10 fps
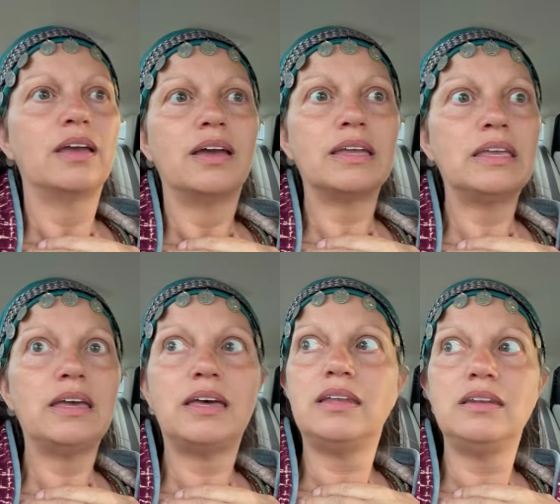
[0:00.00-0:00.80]

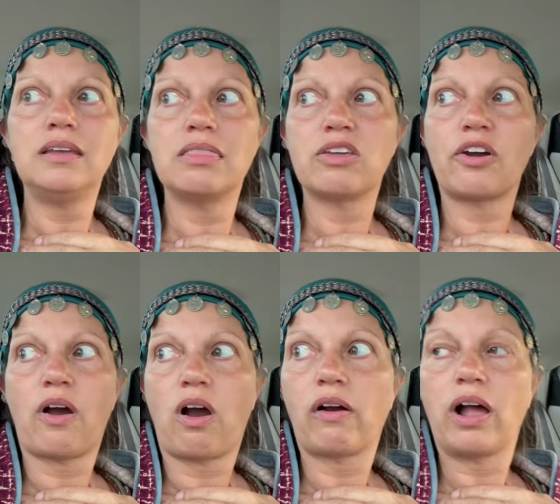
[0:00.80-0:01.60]
Again, there
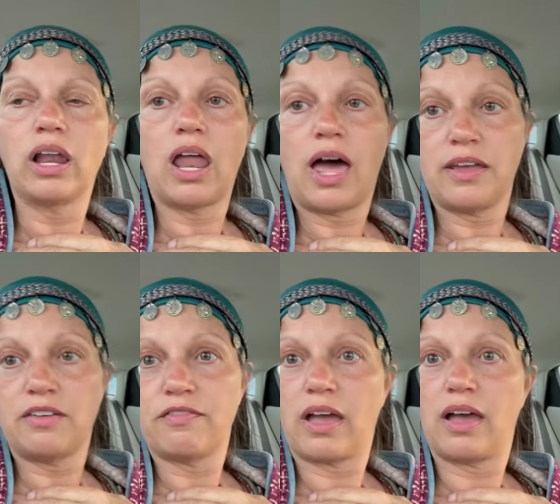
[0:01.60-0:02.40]
are a lot
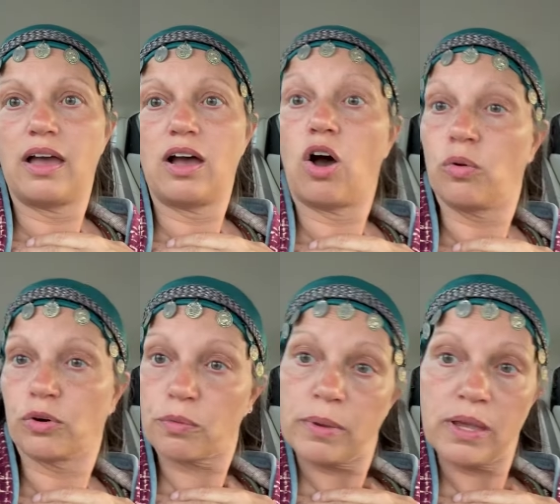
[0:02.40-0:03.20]
of
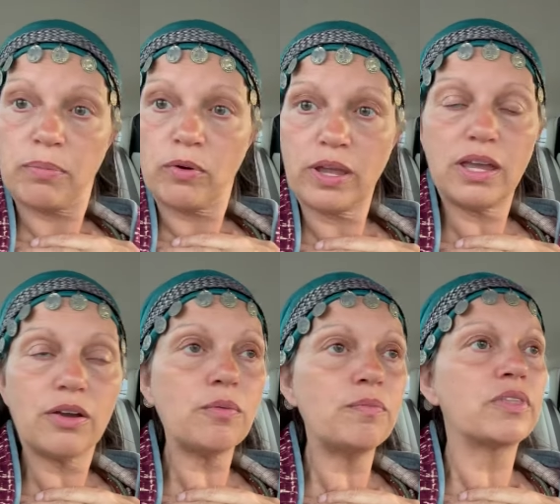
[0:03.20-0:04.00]
older people
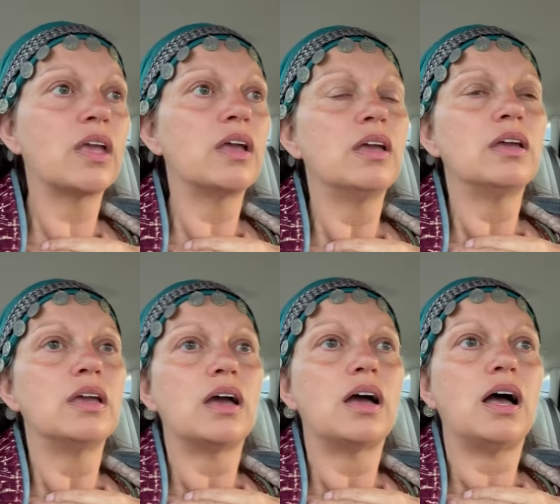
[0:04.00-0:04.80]
here,
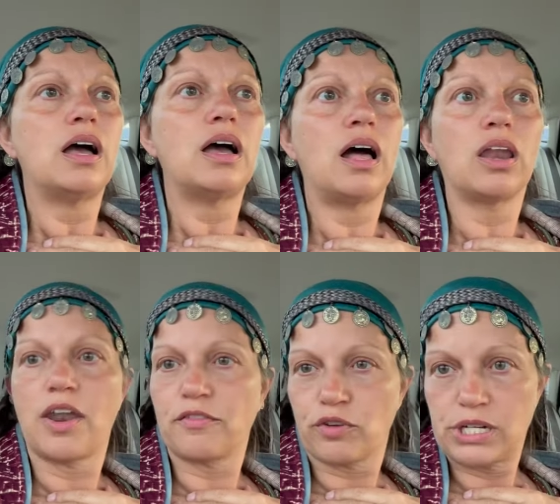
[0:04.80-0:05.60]
a
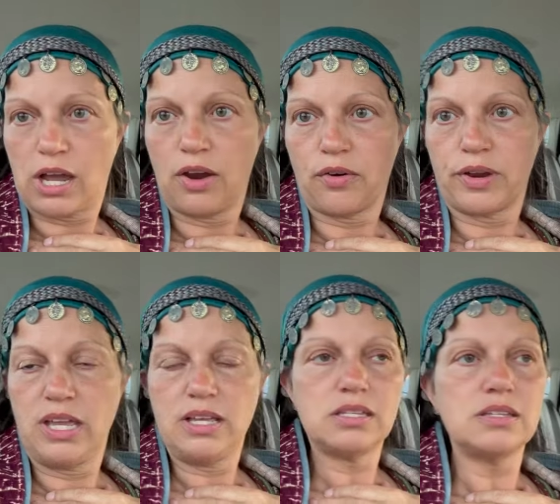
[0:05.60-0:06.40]
lot of
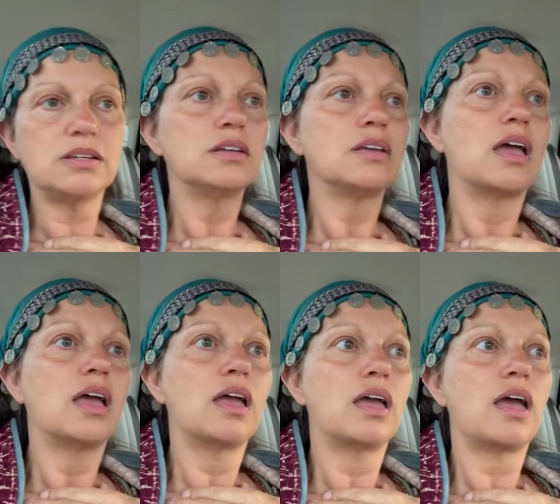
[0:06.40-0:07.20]
retirees.
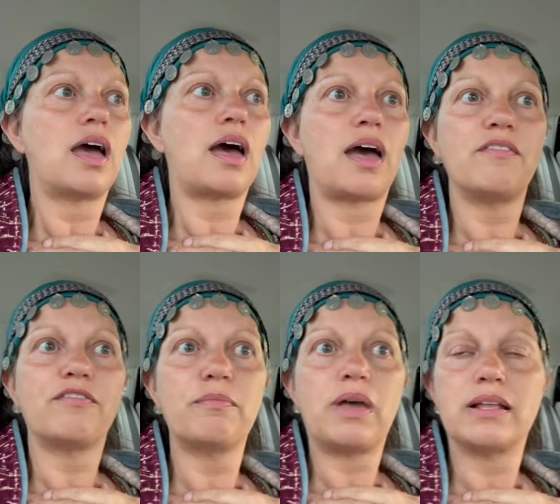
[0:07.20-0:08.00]

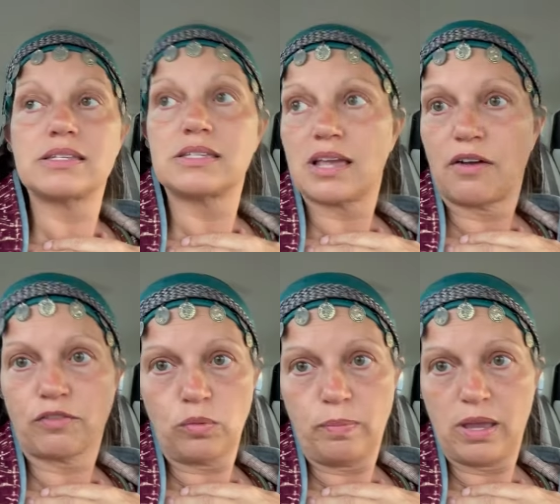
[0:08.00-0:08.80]
I've met
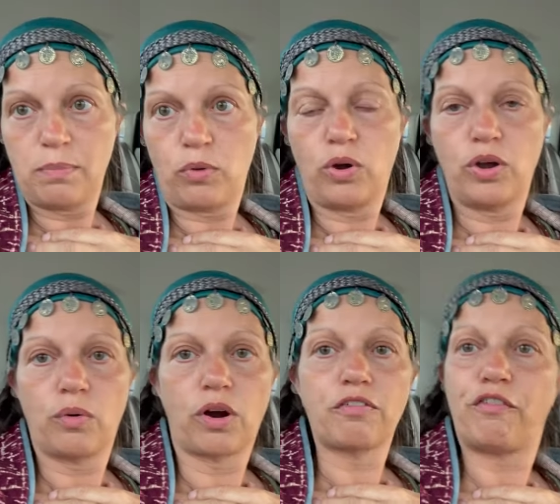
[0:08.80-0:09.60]
several people who
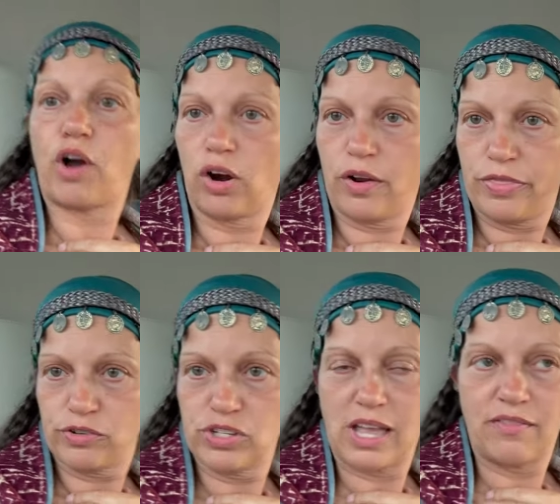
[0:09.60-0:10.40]
are far in their
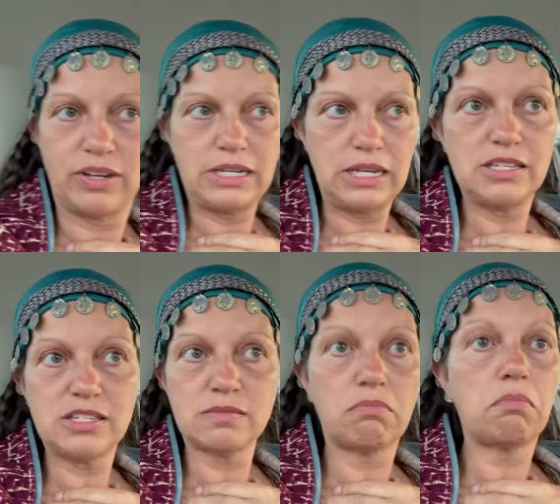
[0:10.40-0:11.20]

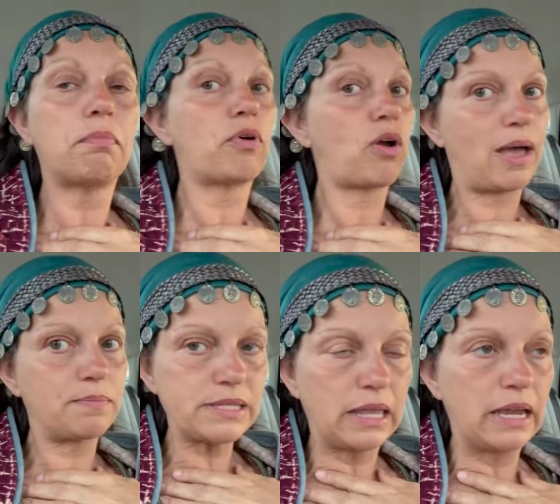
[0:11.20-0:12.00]
70s,
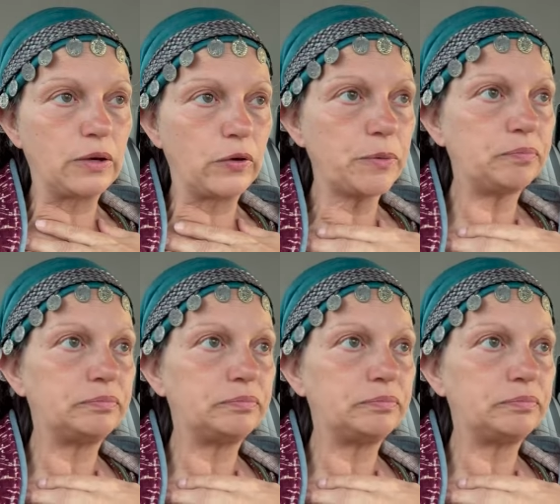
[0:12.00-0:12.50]
perhaps later.